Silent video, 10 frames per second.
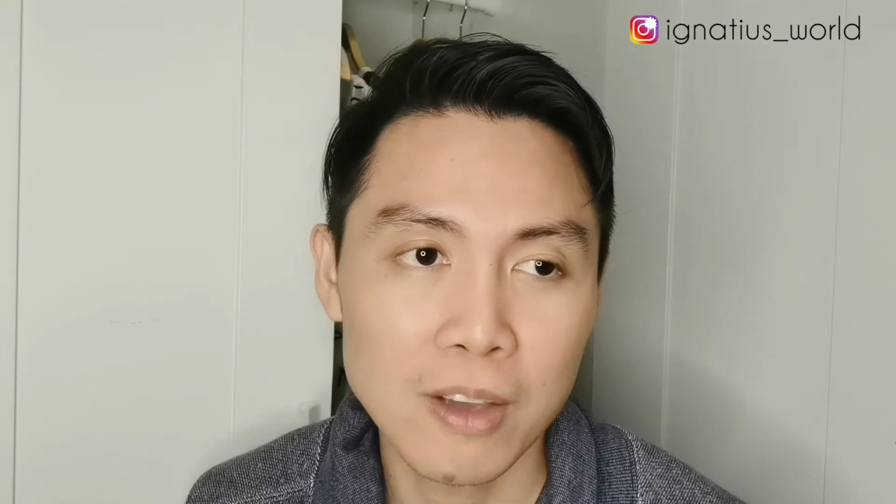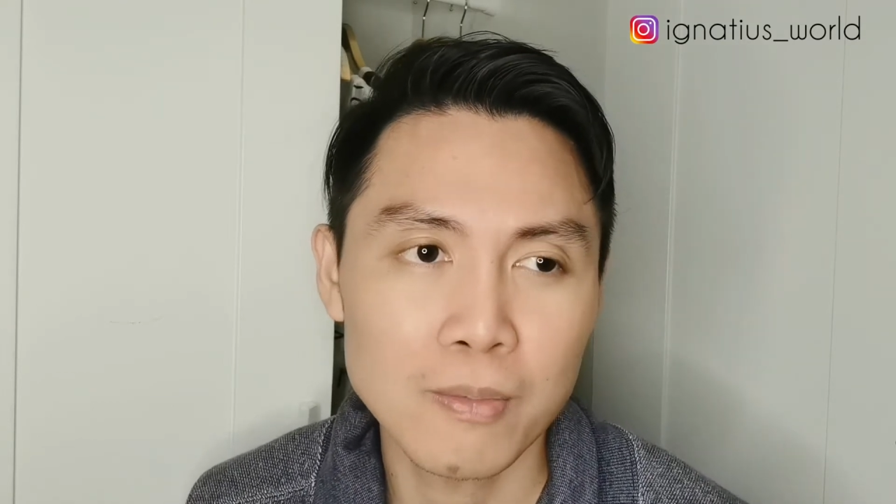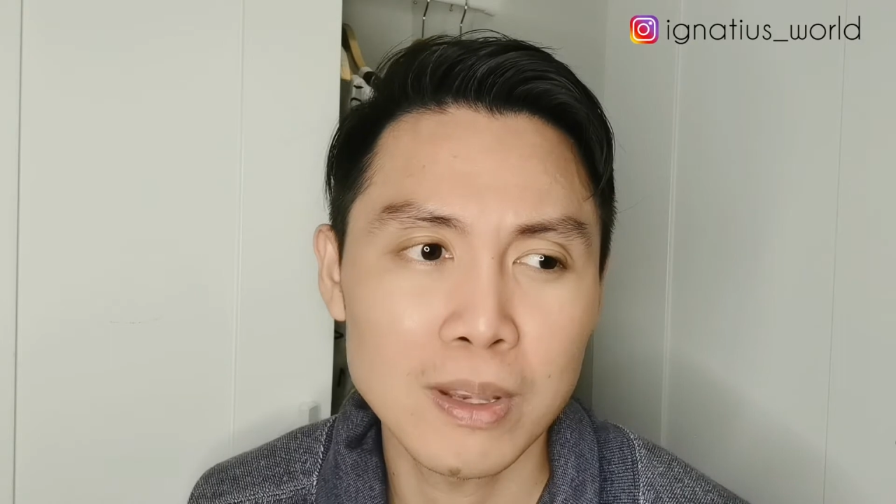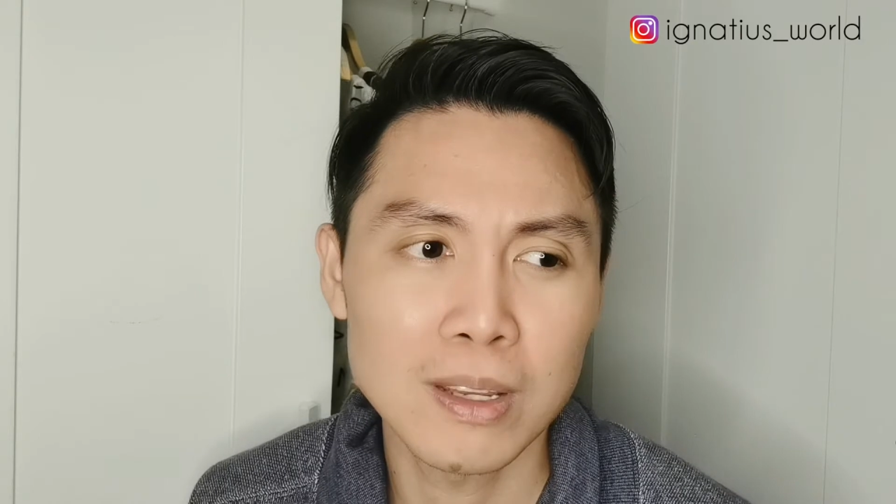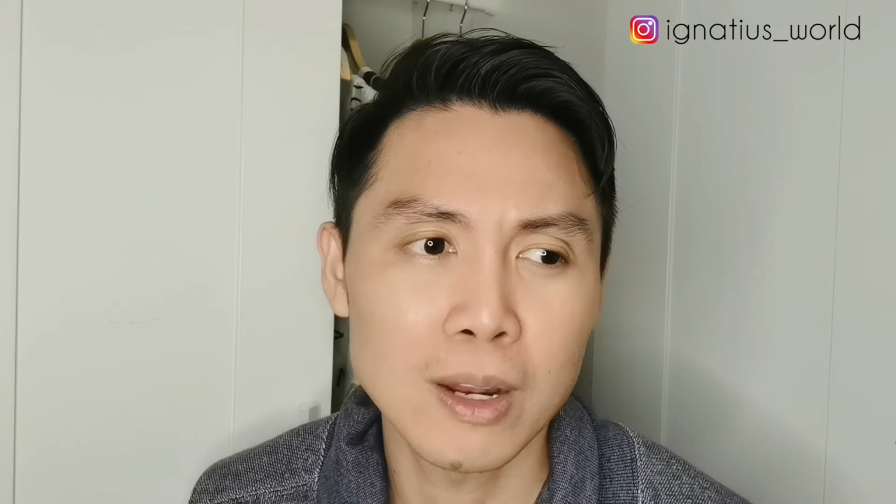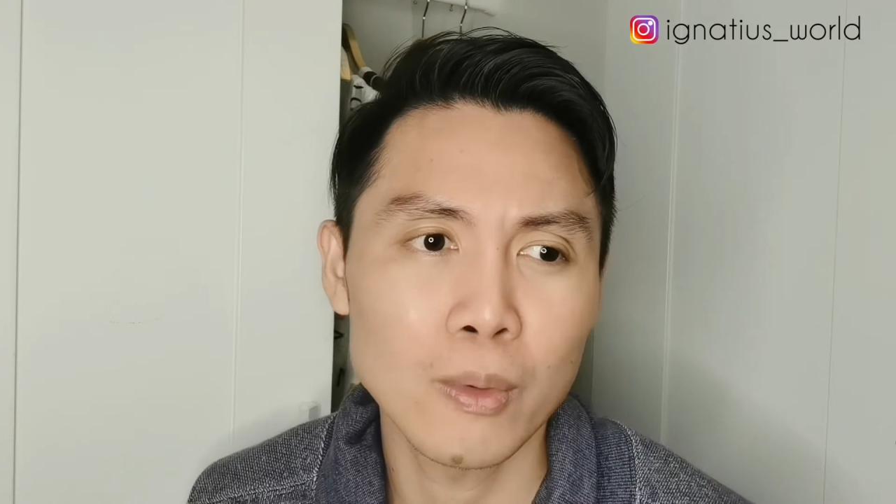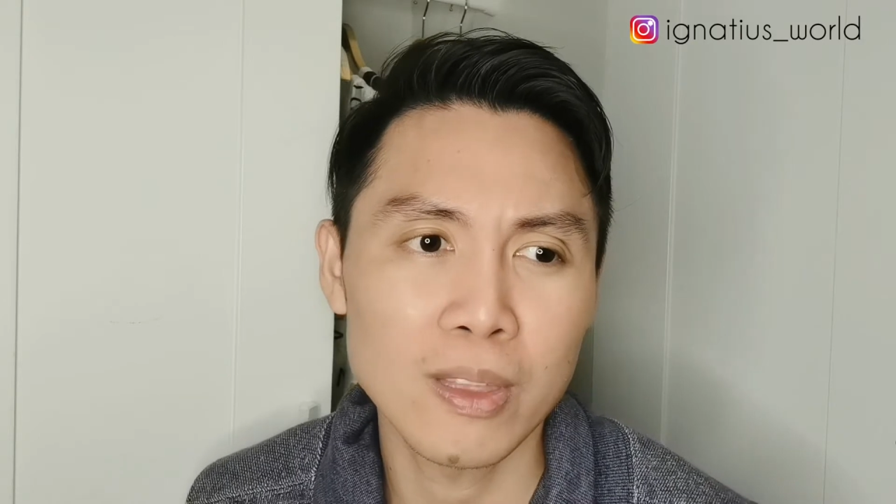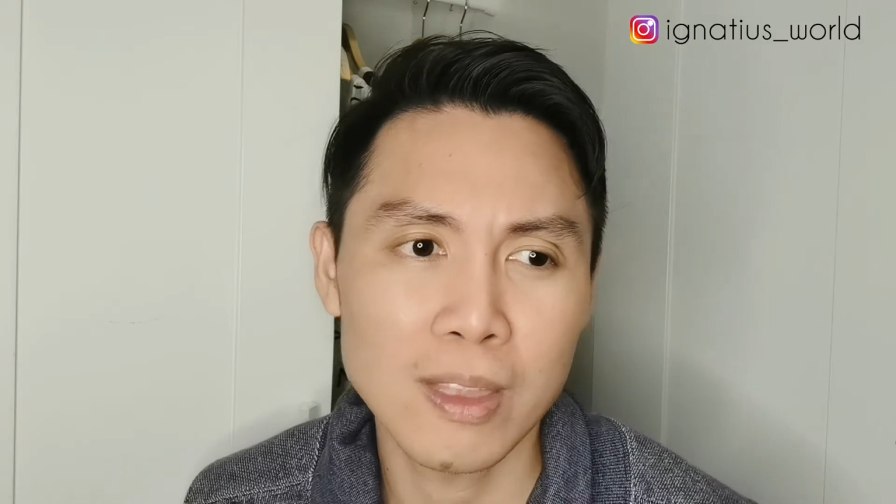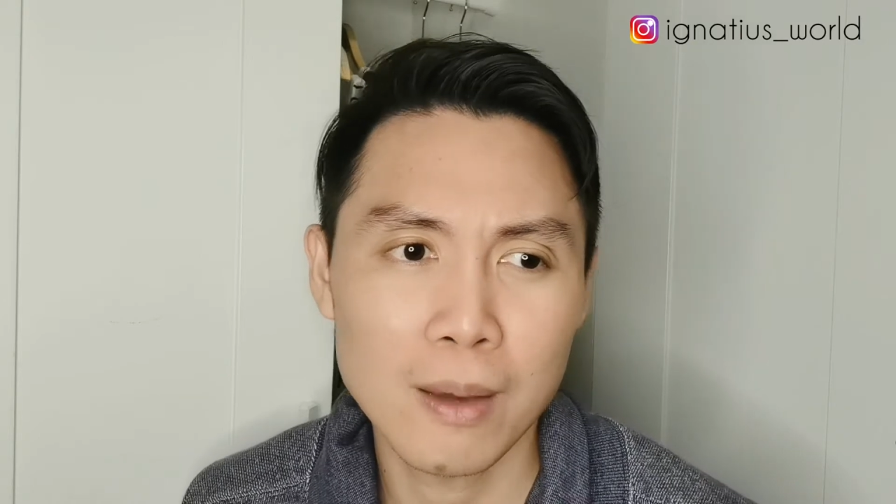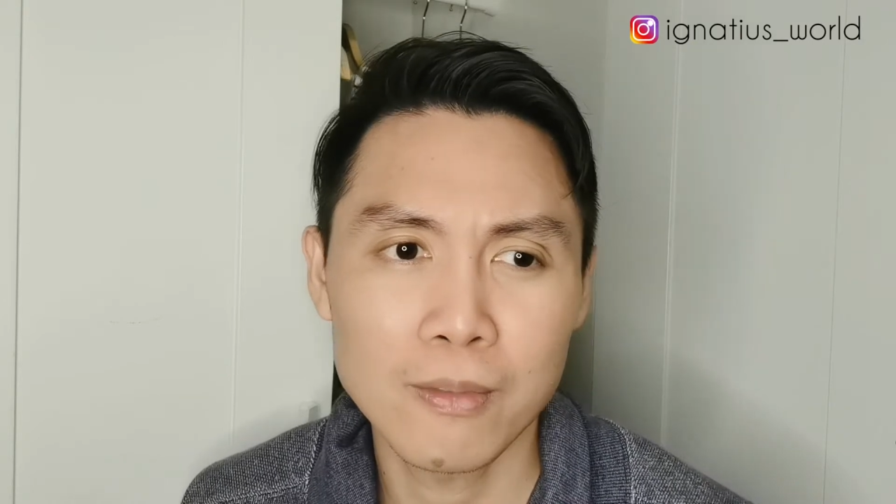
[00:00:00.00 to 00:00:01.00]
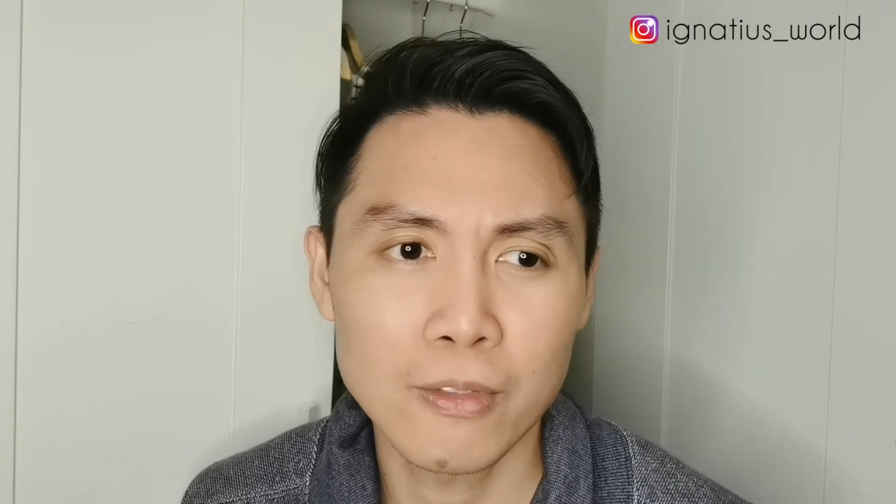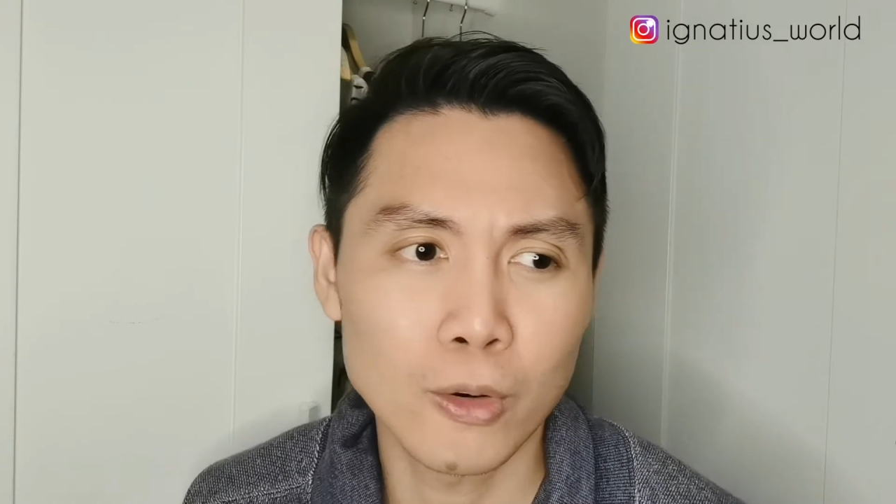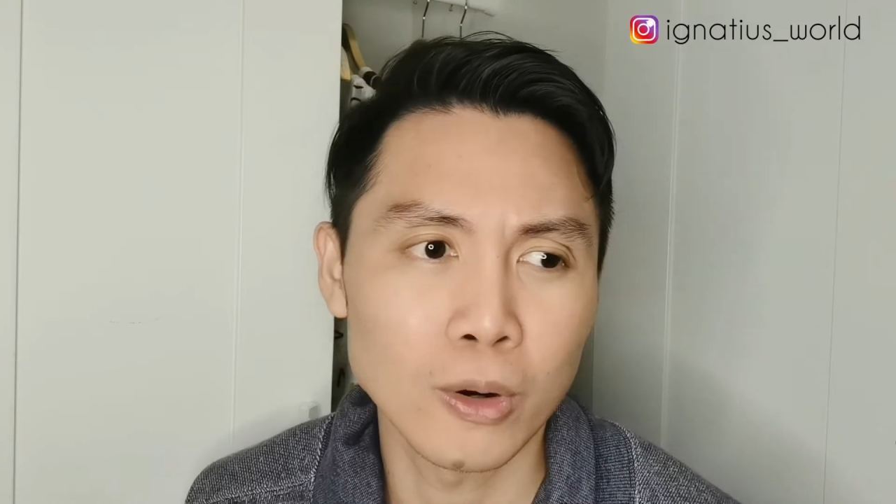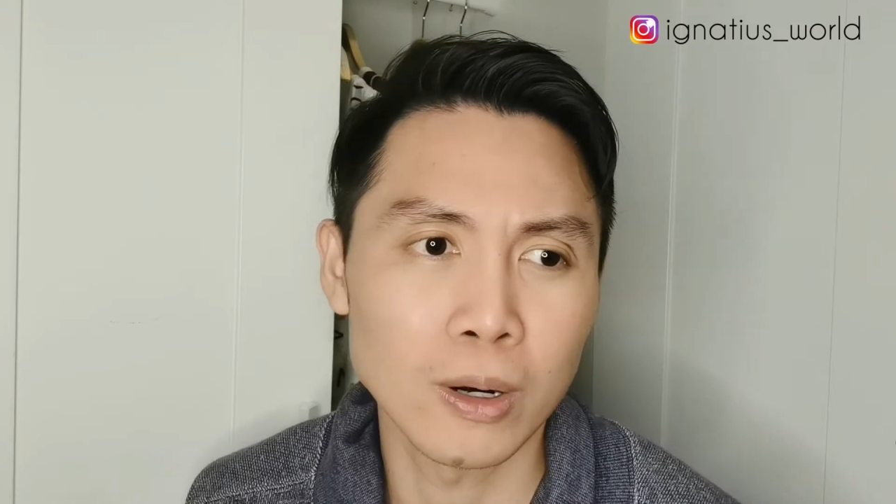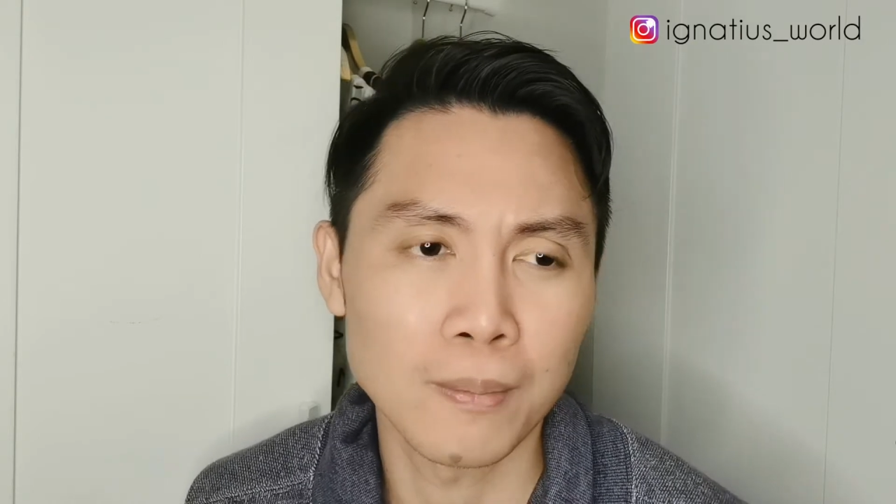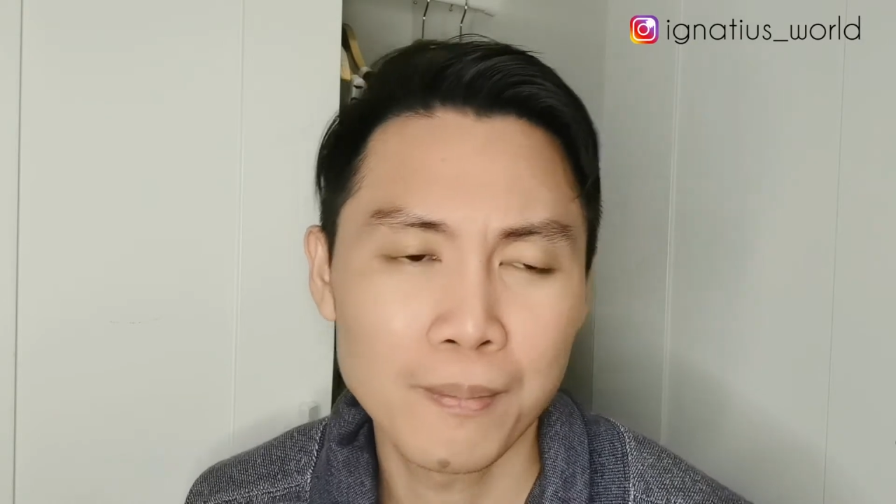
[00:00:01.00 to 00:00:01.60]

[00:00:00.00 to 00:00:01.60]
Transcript: I've been dealing with them for,